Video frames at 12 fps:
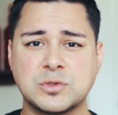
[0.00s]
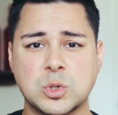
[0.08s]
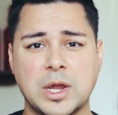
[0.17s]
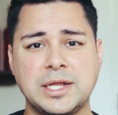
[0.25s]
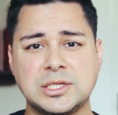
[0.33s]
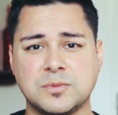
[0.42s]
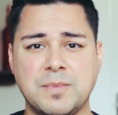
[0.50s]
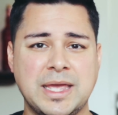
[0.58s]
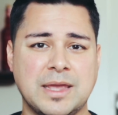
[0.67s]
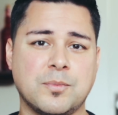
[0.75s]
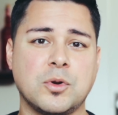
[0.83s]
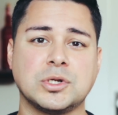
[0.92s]
trying to
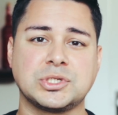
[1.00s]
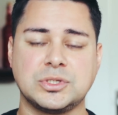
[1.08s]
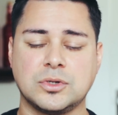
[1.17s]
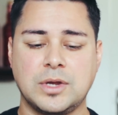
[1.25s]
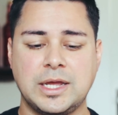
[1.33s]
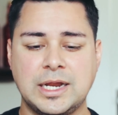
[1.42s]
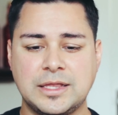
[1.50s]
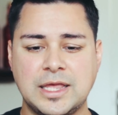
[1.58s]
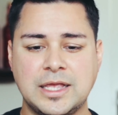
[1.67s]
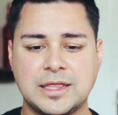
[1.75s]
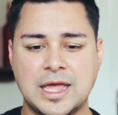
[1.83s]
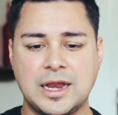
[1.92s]
make it personal, and I
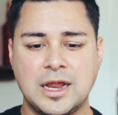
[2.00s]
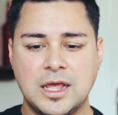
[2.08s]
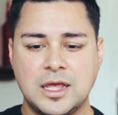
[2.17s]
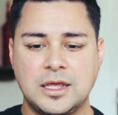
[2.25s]
think that